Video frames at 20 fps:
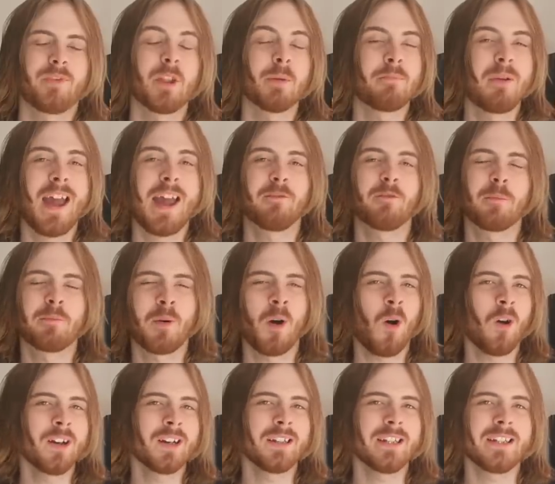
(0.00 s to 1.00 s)
The bear
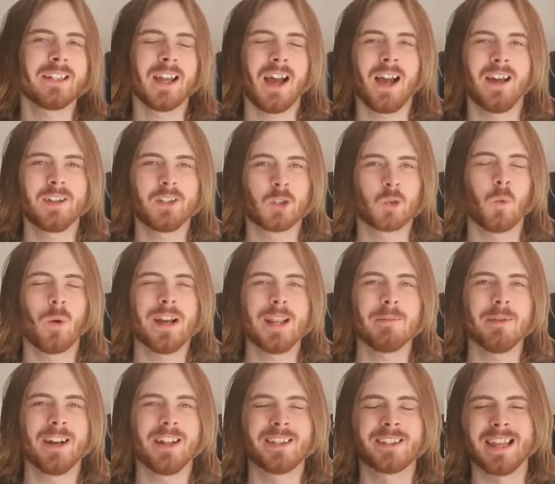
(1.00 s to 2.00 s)
reportedly died 20
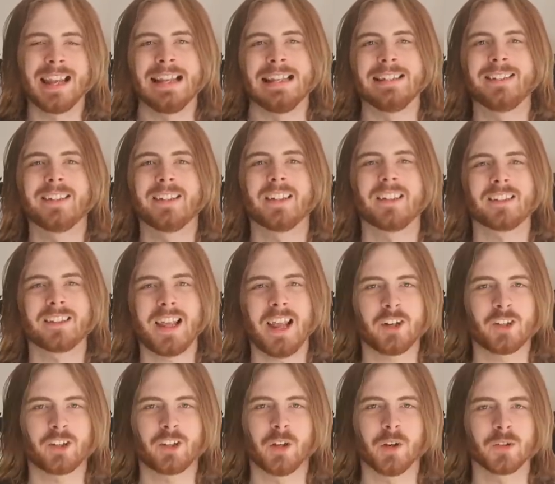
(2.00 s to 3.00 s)
minutes into the
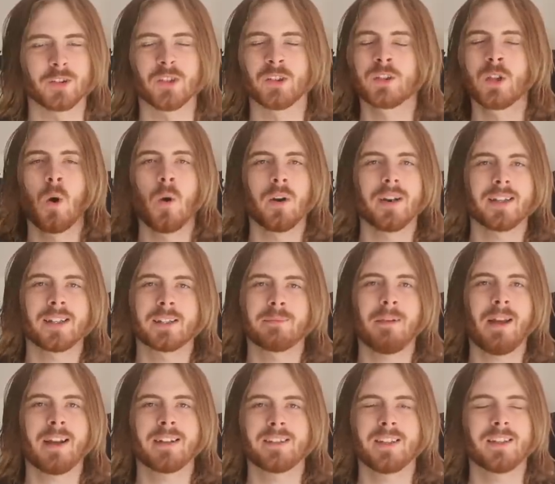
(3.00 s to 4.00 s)
sesh though, so don't
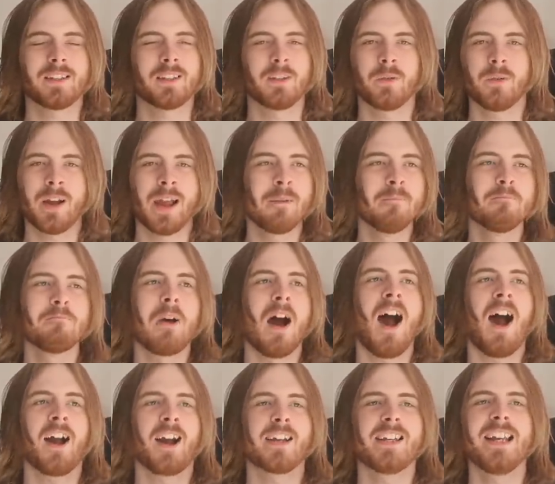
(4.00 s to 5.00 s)
expect it to
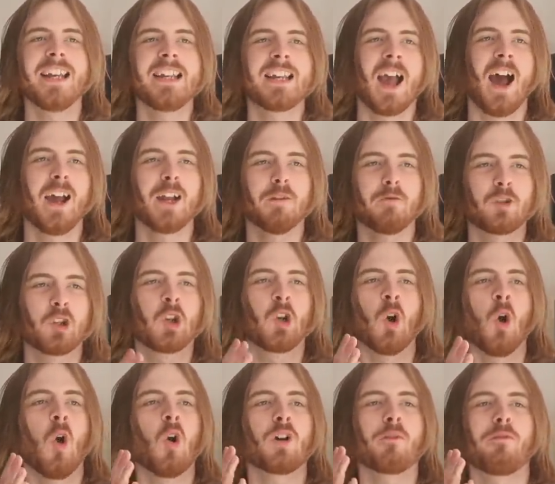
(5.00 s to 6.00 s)
embark on any kind of
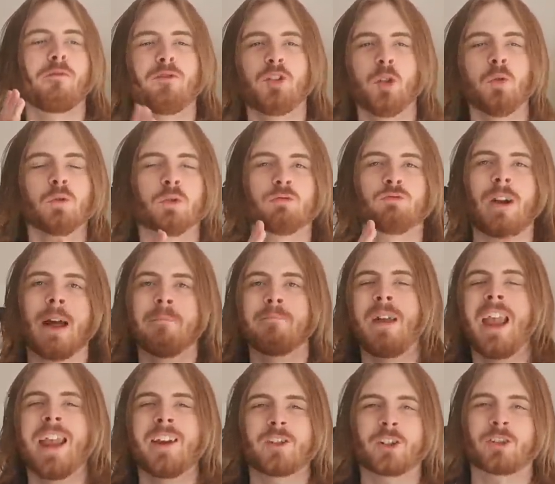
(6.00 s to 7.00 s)
coke-fueled
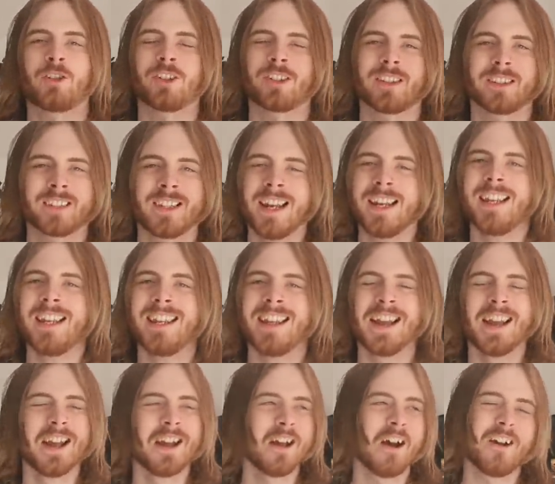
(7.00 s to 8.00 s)
rampage across the city
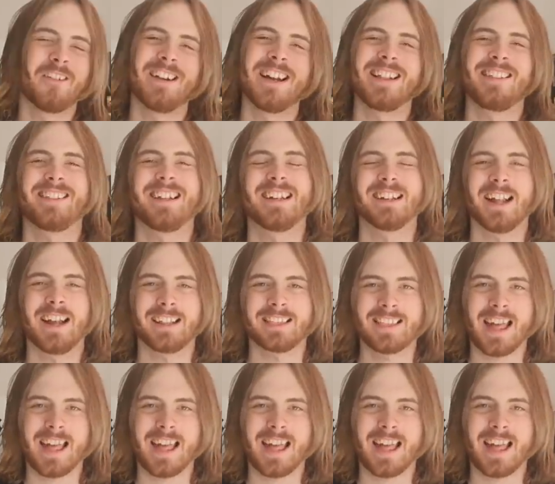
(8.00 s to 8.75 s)
or anything like